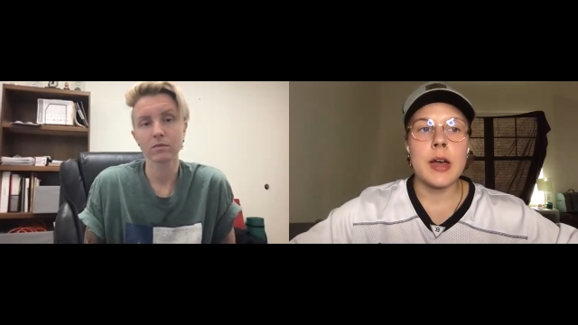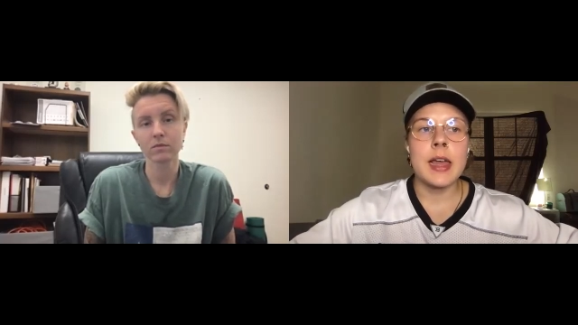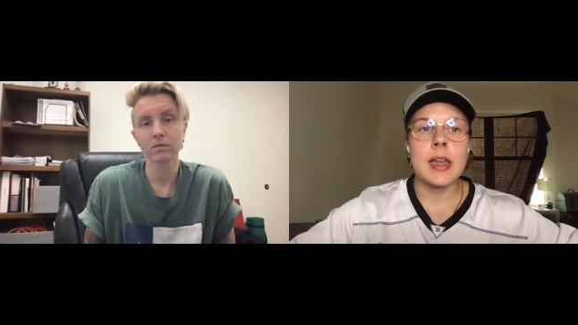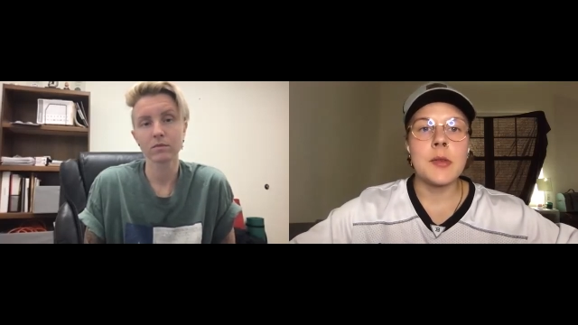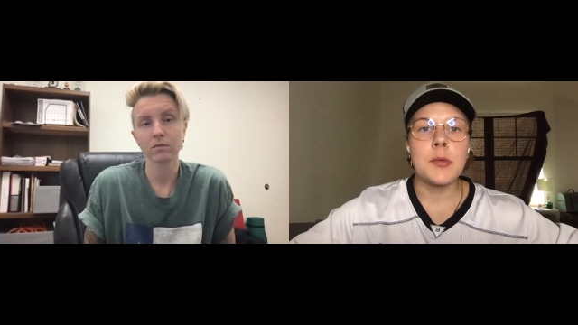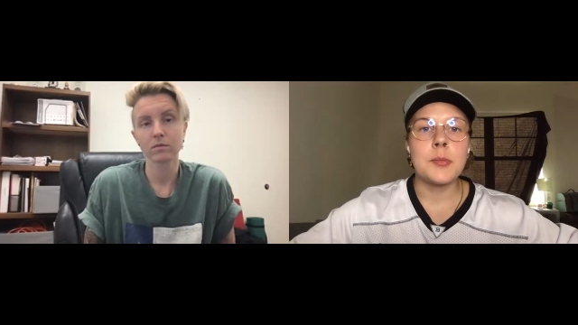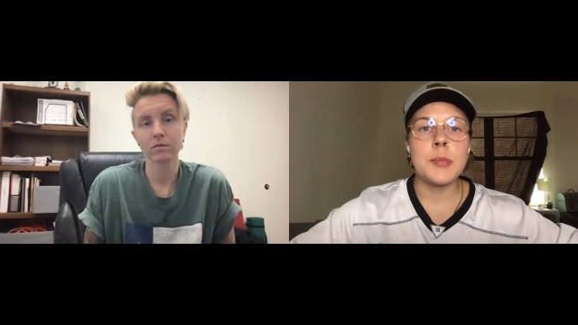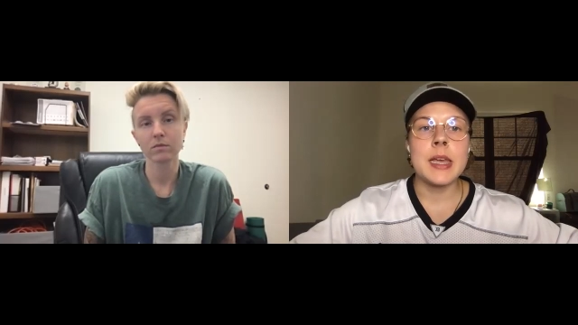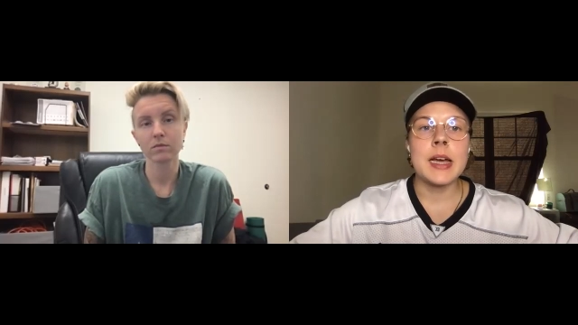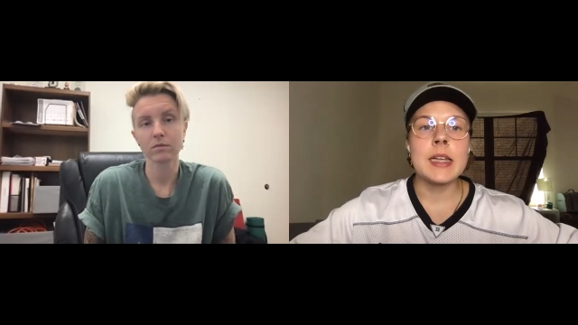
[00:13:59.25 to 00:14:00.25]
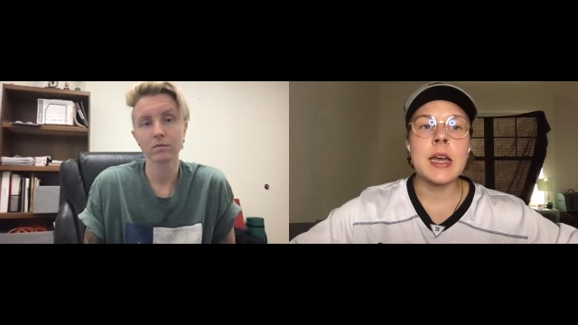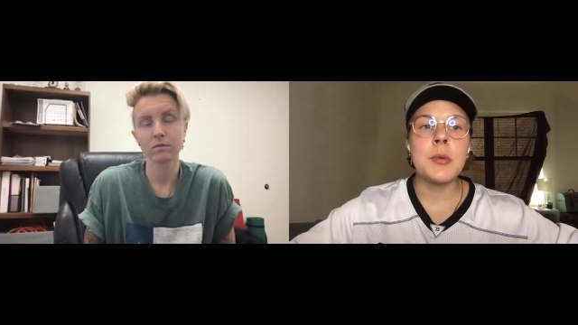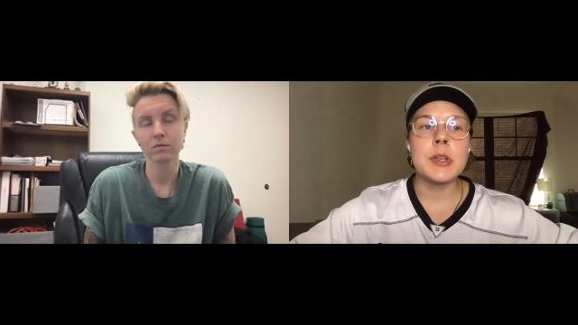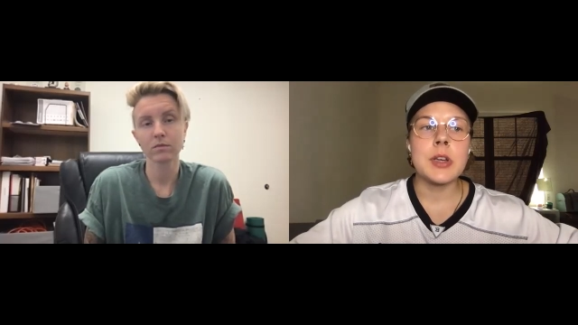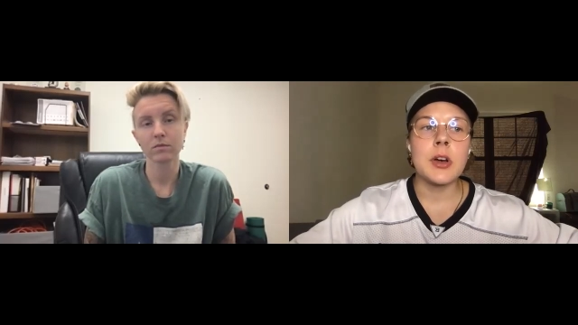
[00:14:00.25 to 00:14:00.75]
Speaker 1: And because I
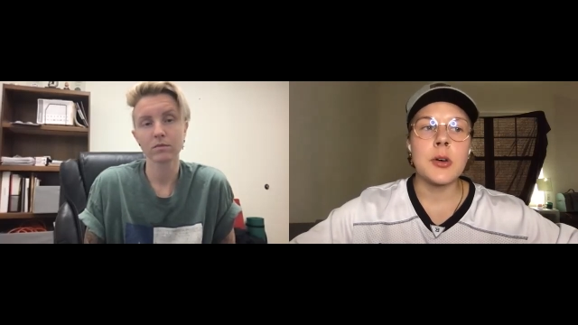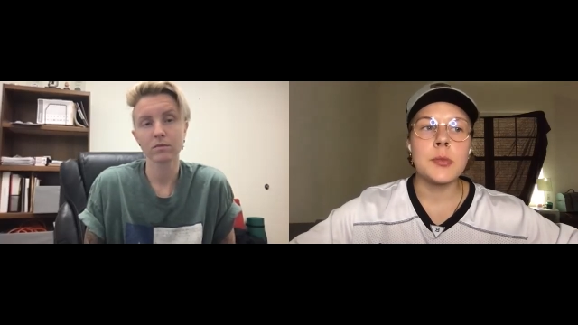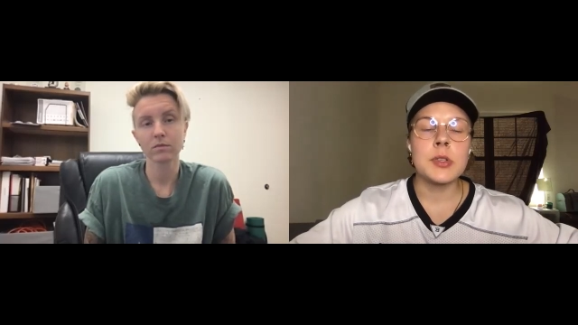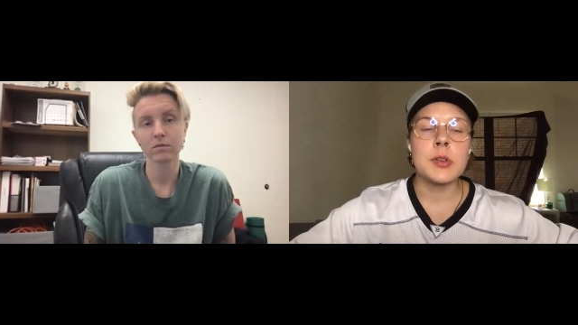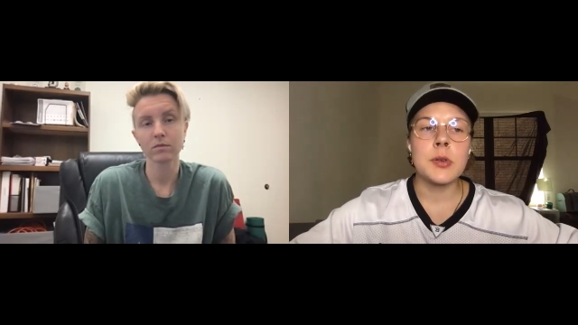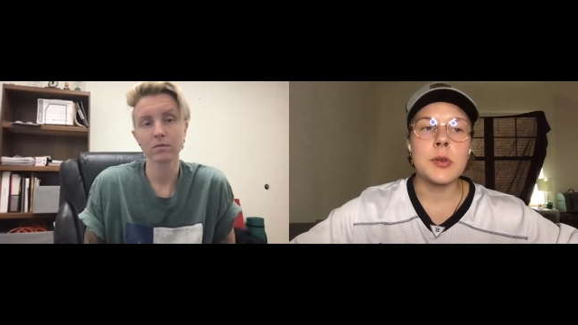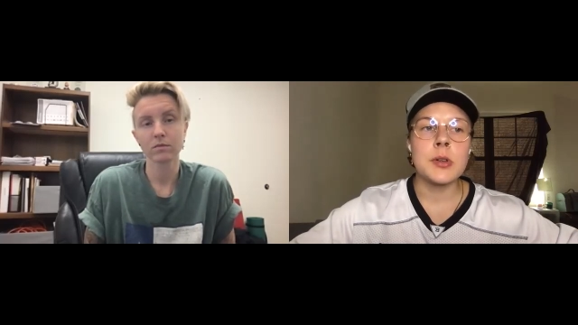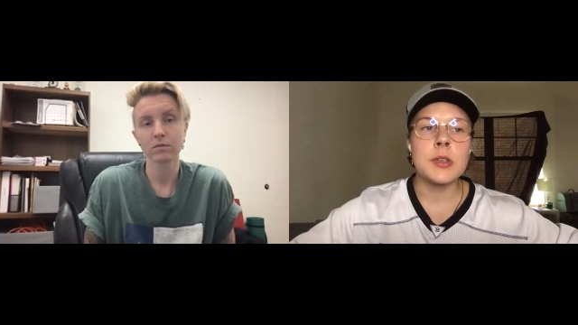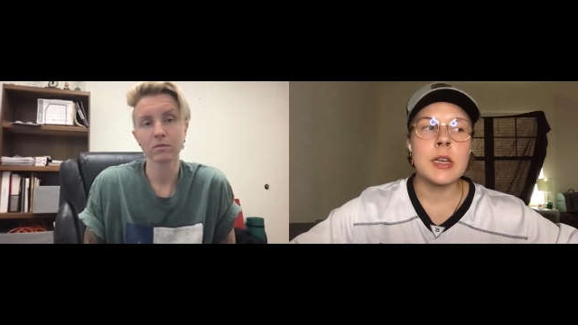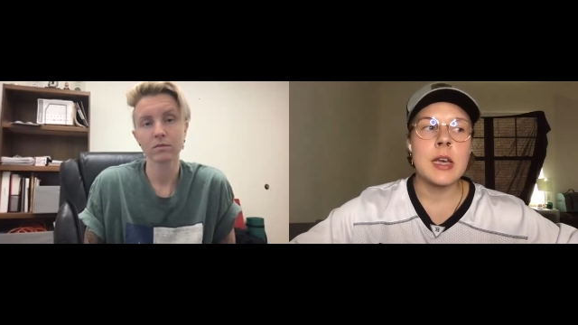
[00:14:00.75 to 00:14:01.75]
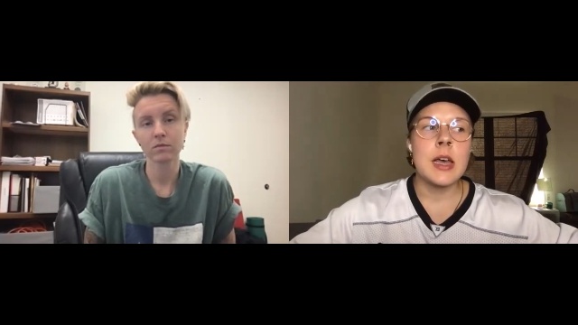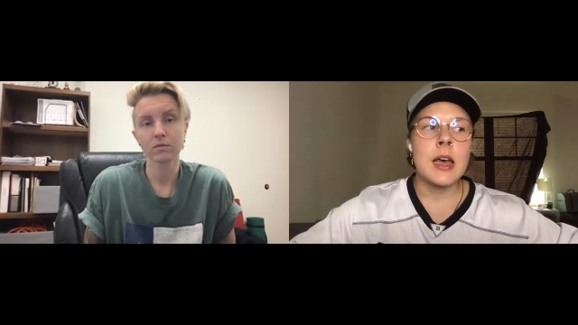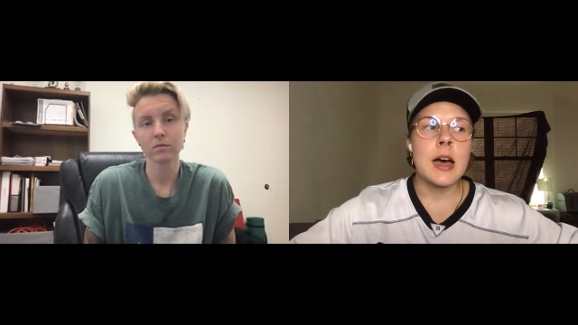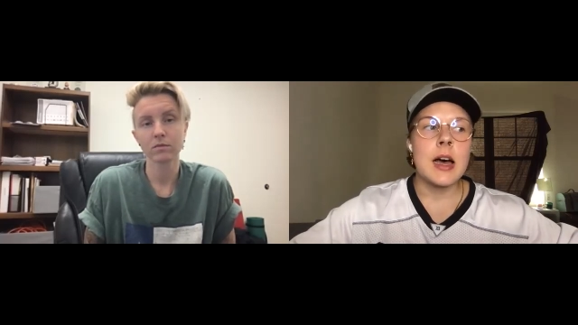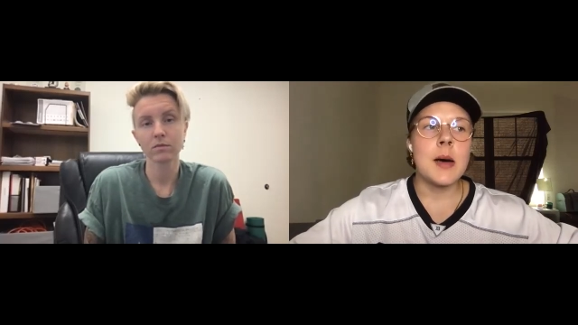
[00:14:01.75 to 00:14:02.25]
was homeschooled,
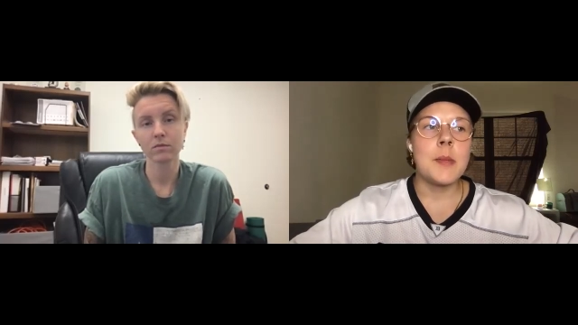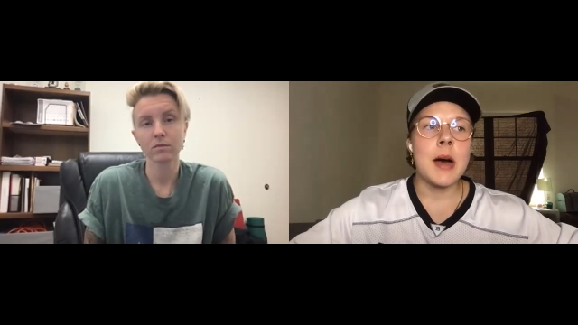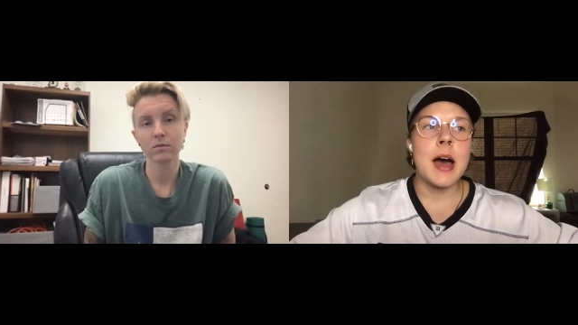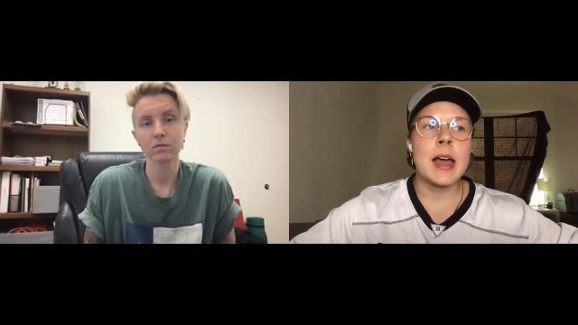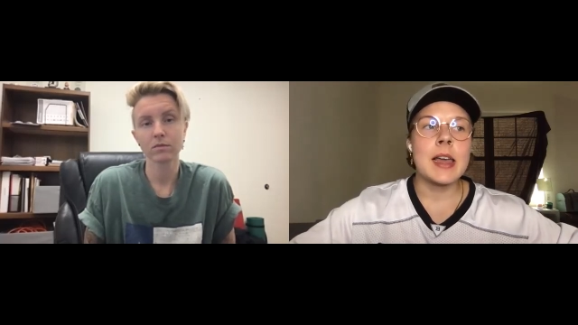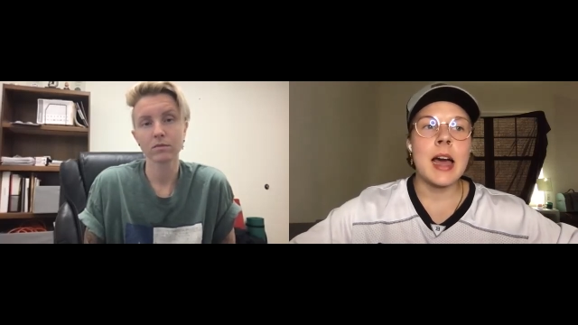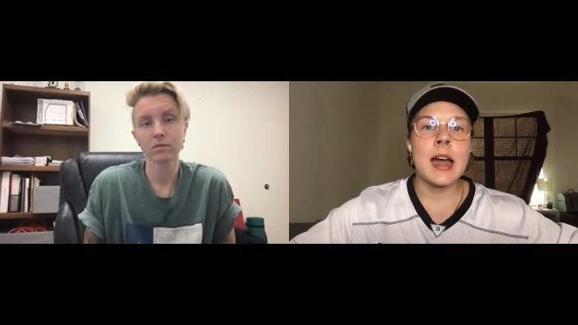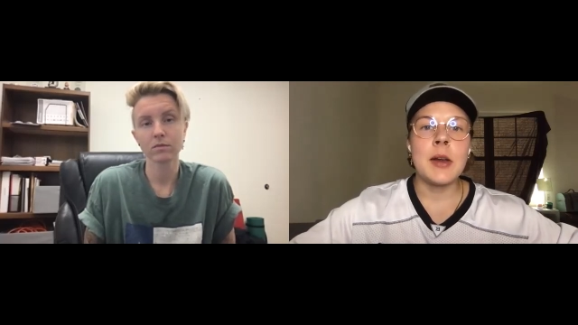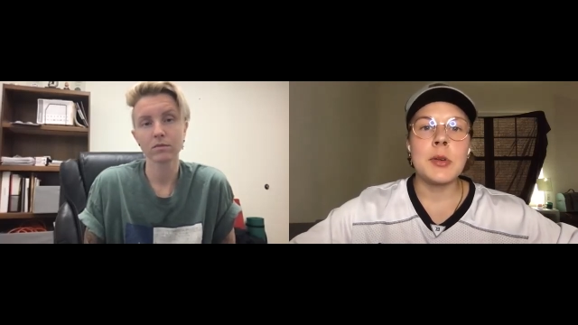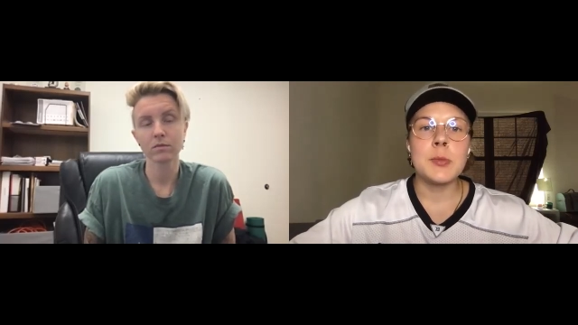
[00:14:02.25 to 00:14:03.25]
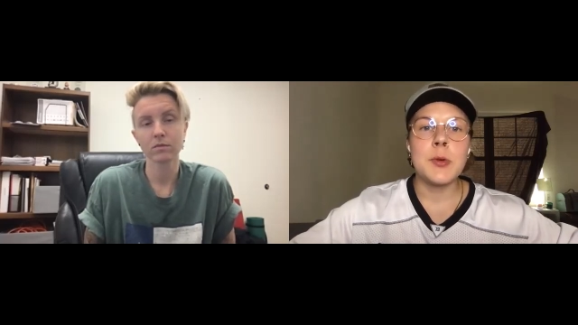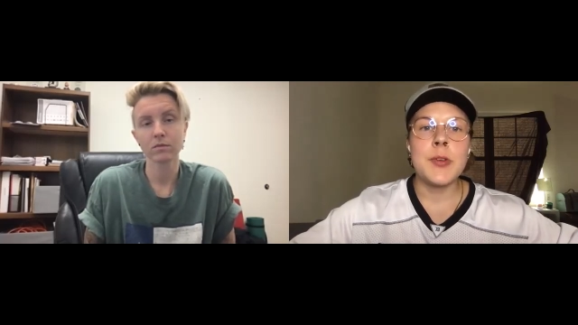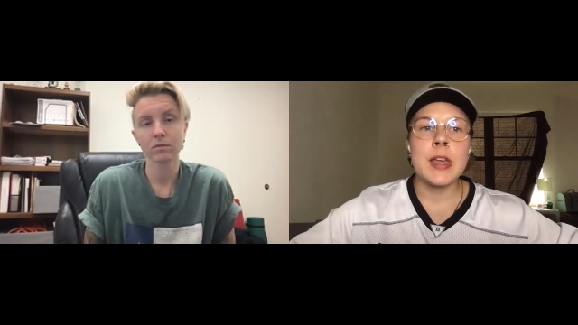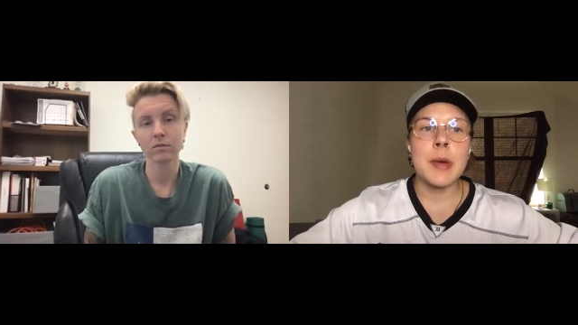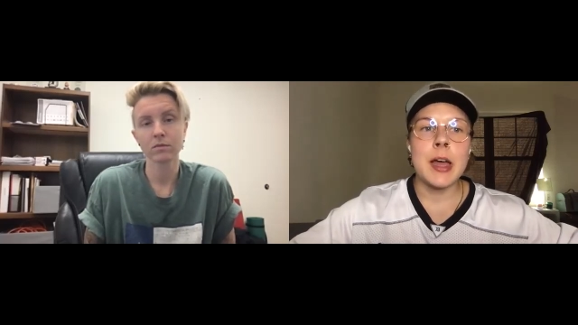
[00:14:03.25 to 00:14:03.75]
um, I kind of was
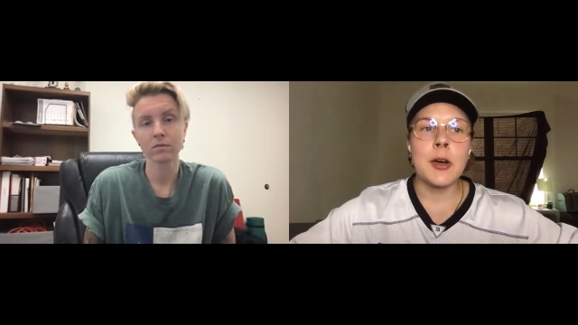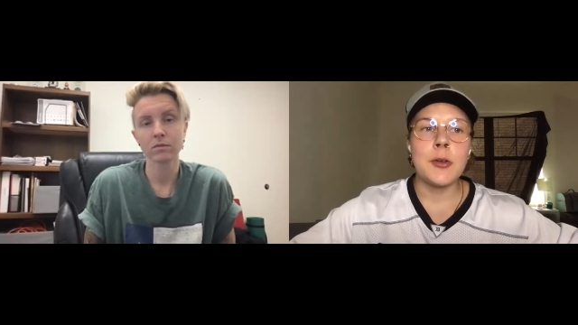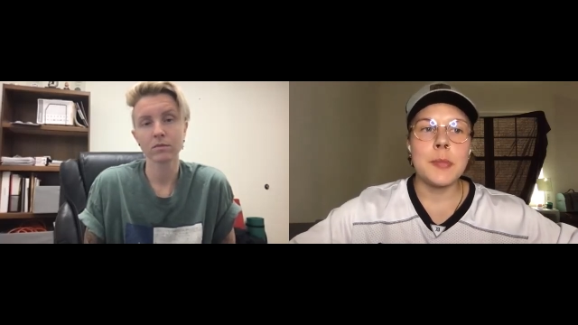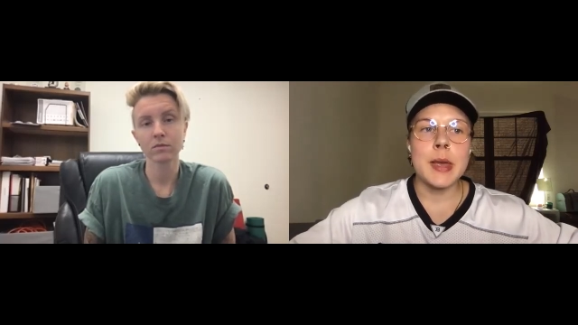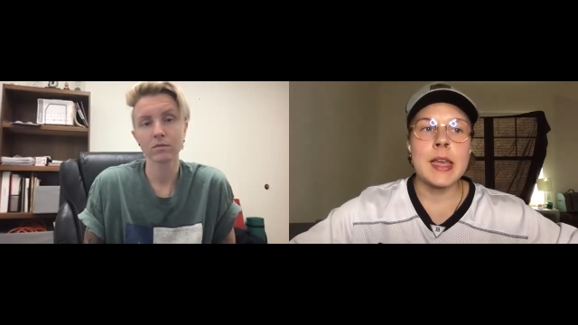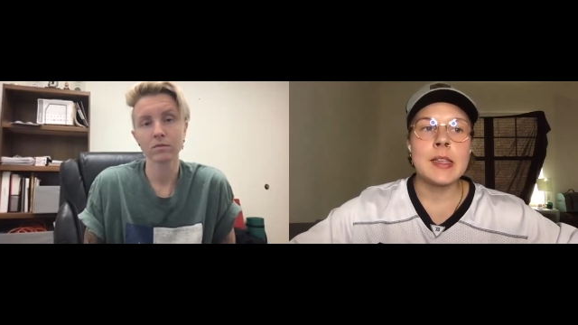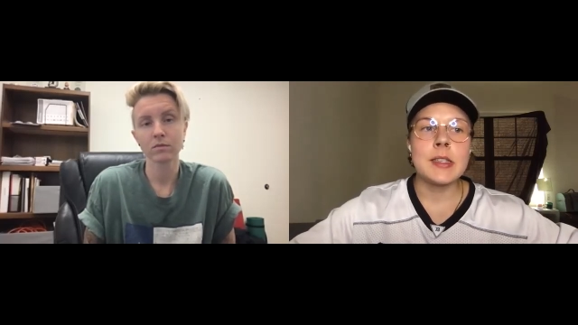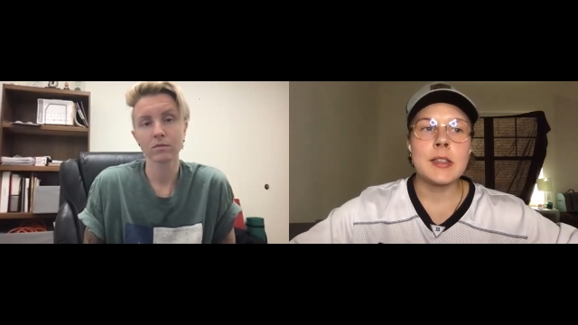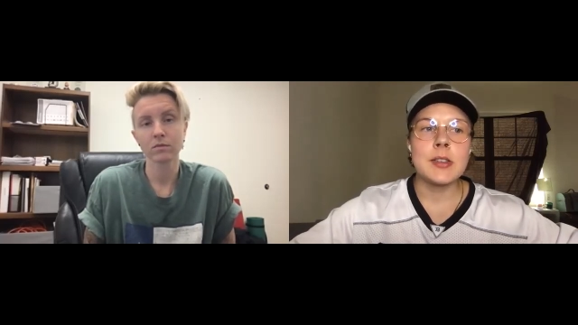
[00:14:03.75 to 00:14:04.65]
moving at my own pace.